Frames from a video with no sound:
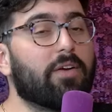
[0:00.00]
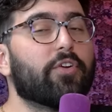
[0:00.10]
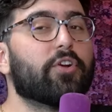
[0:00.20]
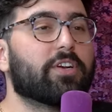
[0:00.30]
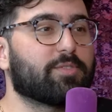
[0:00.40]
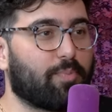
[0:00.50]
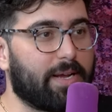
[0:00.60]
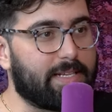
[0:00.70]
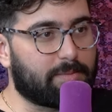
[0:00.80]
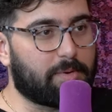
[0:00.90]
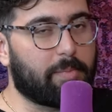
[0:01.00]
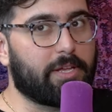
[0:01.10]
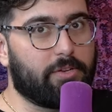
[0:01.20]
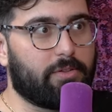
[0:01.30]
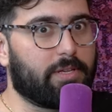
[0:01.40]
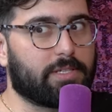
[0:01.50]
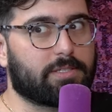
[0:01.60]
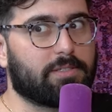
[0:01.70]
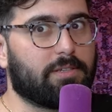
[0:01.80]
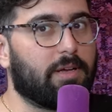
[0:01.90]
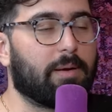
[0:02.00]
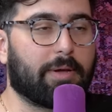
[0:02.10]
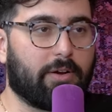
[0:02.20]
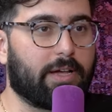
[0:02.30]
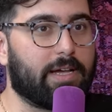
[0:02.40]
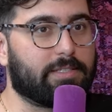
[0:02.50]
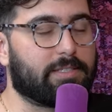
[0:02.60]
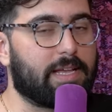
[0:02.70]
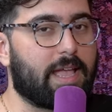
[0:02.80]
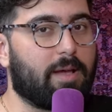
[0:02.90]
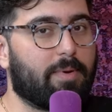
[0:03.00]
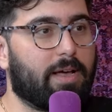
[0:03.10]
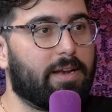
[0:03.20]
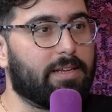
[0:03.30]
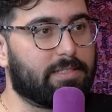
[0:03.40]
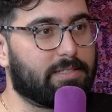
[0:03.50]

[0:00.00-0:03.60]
Whenever you're explaining something to me, you do this. And I'm like, okay, he's thinking about it.